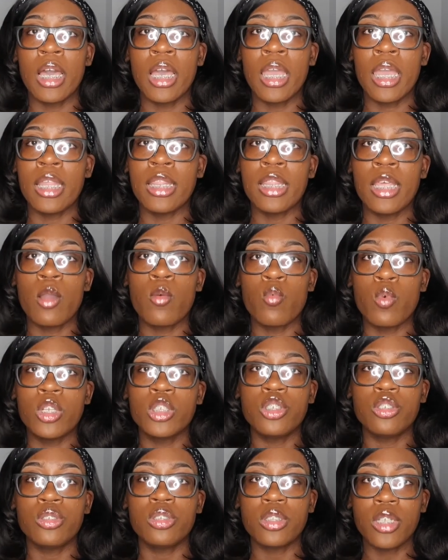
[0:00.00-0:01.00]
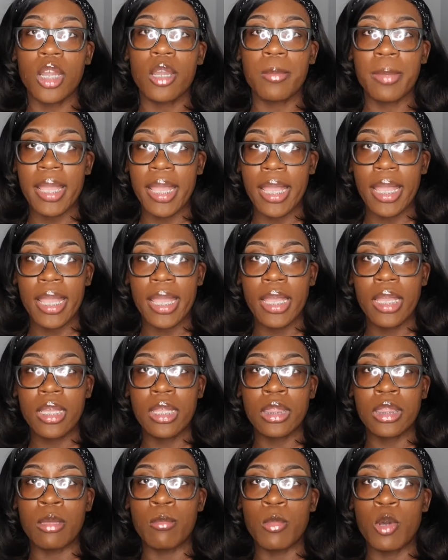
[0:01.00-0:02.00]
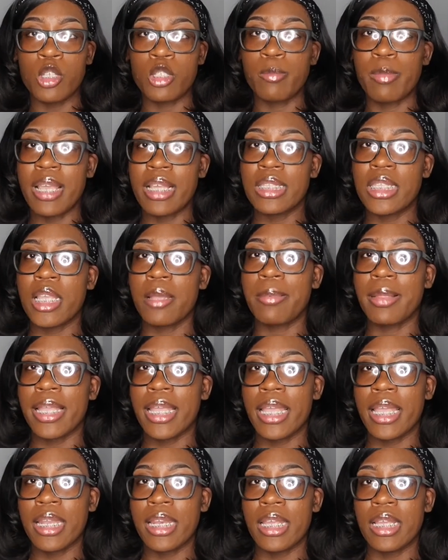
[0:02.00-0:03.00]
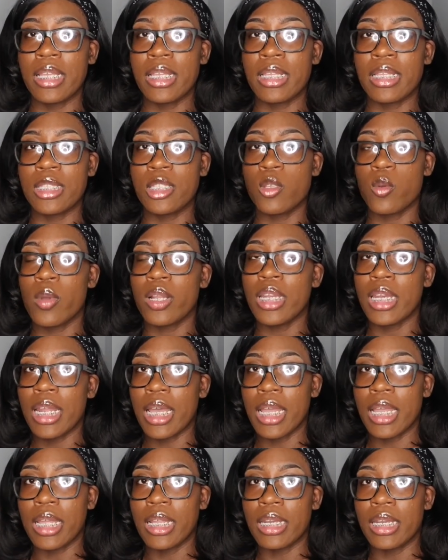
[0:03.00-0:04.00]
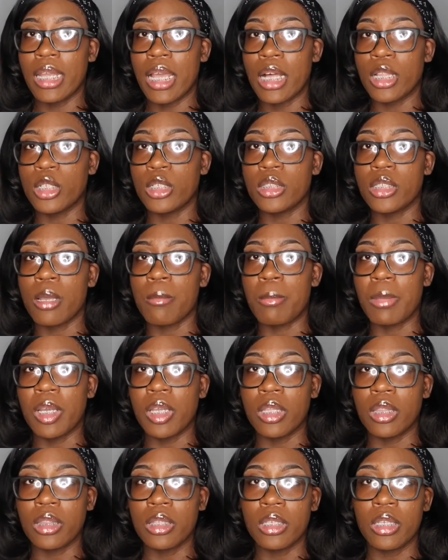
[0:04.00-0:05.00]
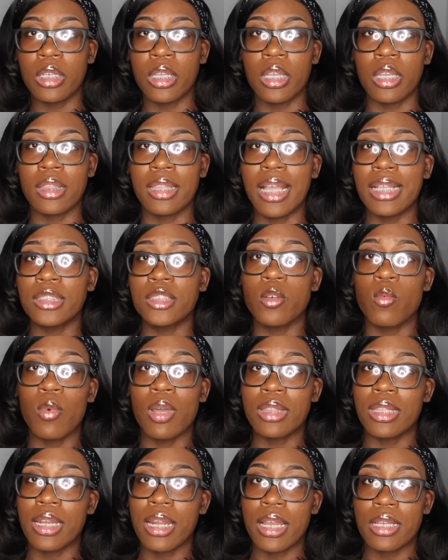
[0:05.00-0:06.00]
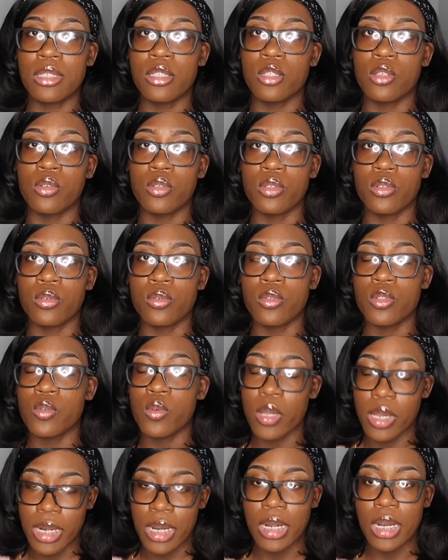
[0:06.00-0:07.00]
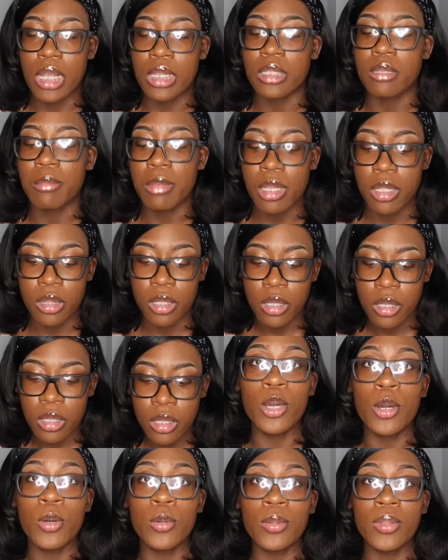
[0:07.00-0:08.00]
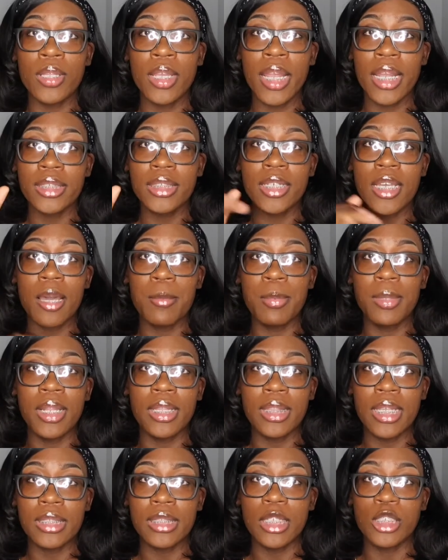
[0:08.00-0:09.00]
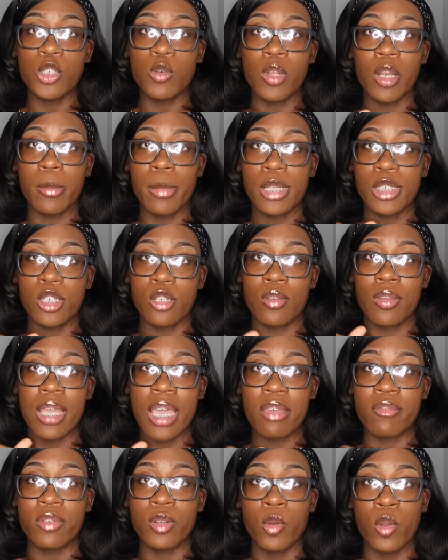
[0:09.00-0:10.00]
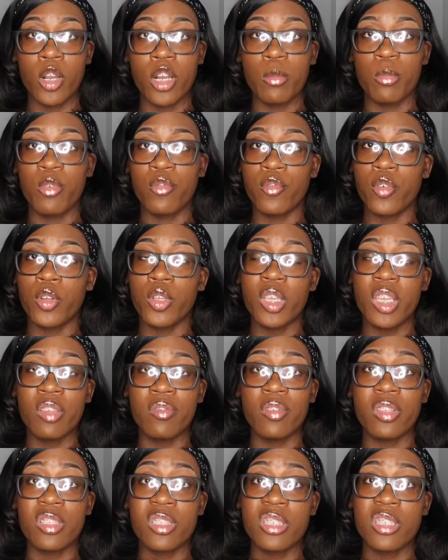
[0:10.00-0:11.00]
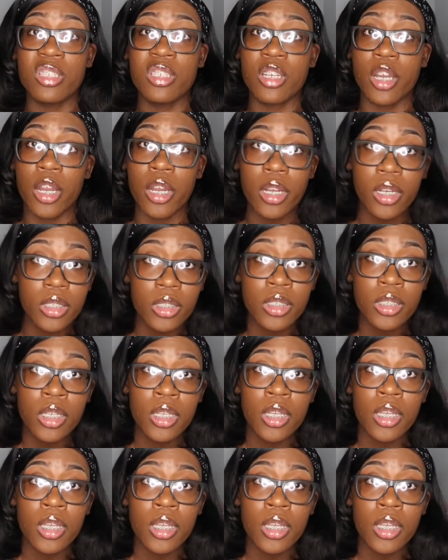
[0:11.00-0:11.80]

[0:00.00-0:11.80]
And then once you start paying, the most basic plan is $29 a month. And that's the one that I still use, $29 a month. So here's a couple of things that you want to make sure you have in order before you even start